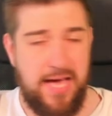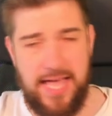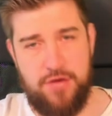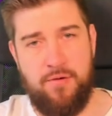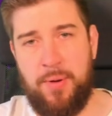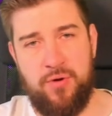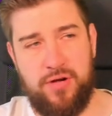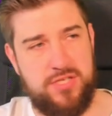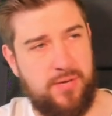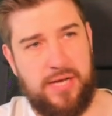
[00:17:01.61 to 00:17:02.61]
and your
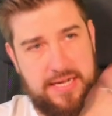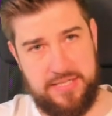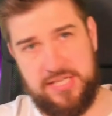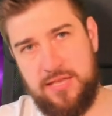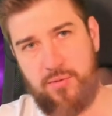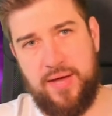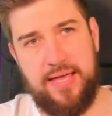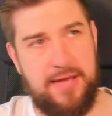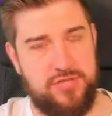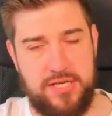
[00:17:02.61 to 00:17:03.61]
opponent can say, well, I can see the
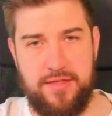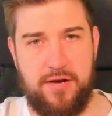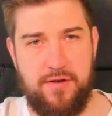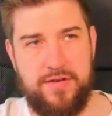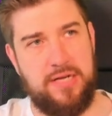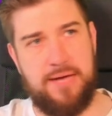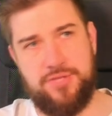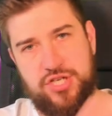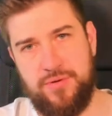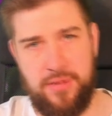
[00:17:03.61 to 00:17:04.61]
wing outside the cover, I'm
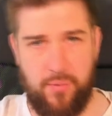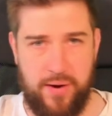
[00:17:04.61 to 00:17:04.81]
shooting the